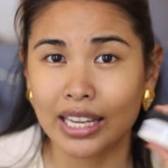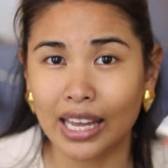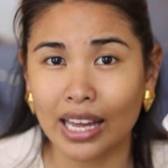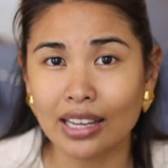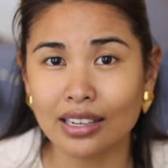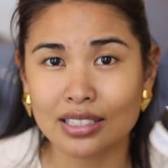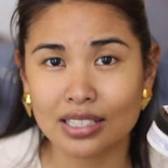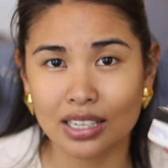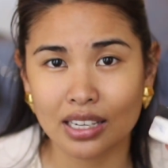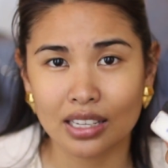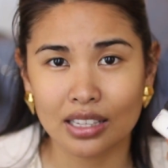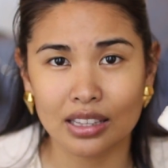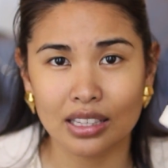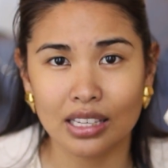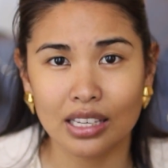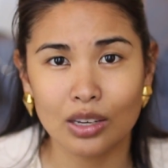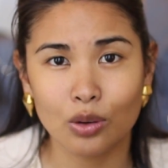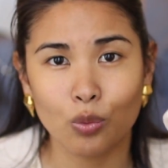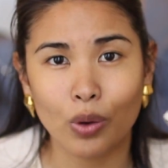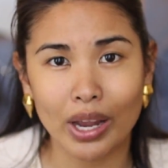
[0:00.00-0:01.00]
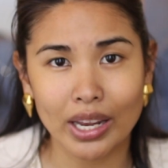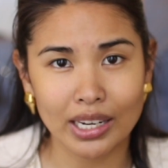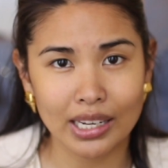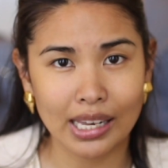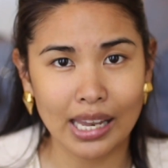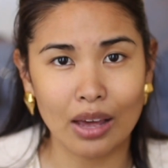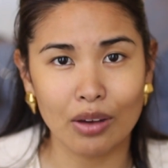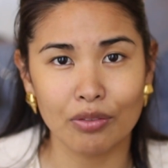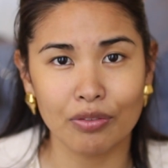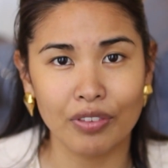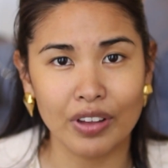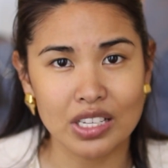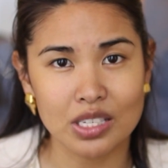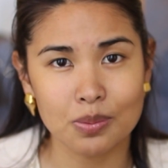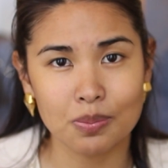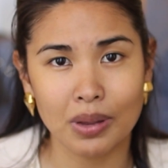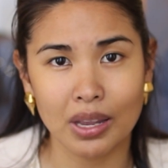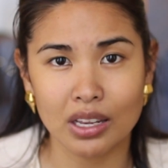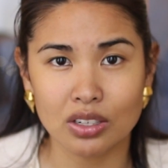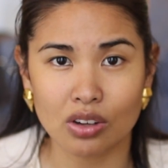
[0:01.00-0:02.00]
get the White Clown face
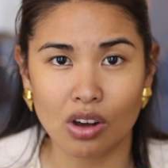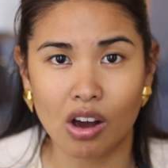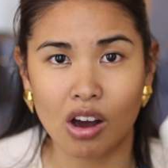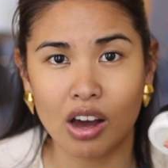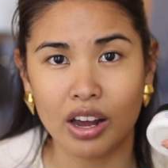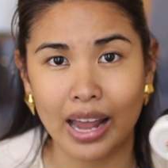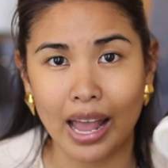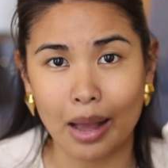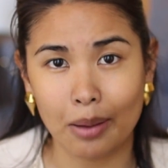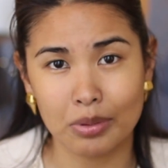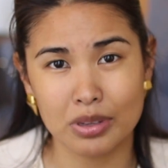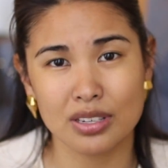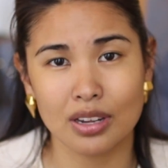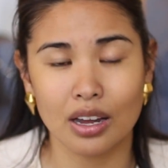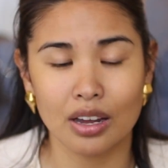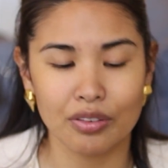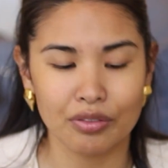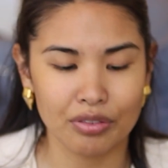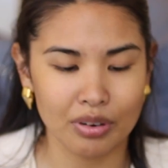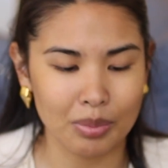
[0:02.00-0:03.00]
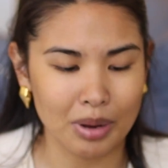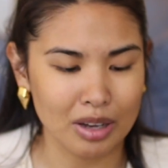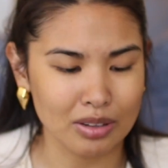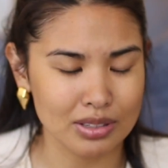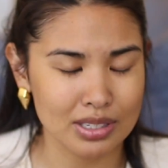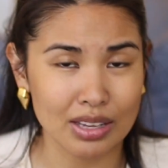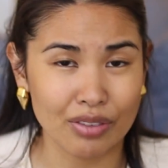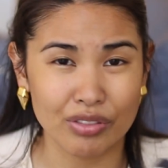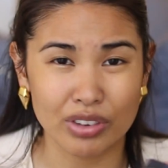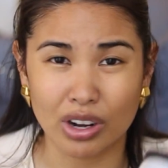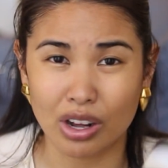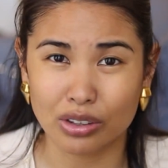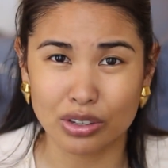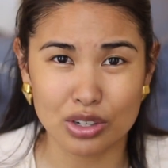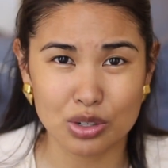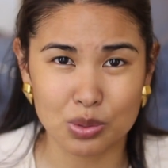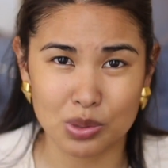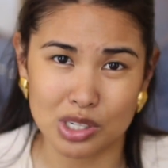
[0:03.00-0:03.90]
paint on Amazon for about $7,